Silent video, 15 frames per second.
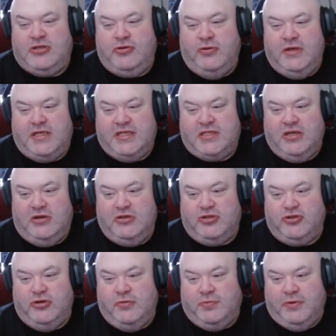Quintesson
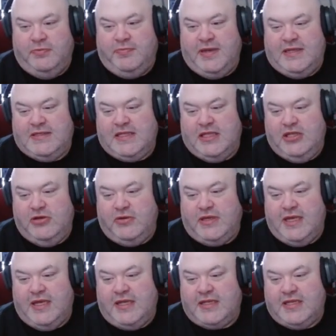Trooper, basically you
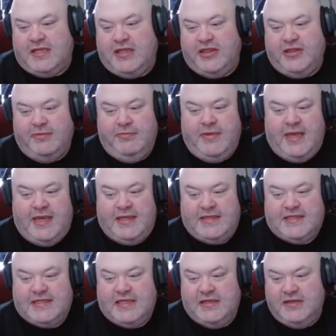get the
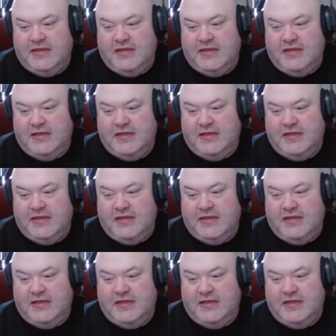mace,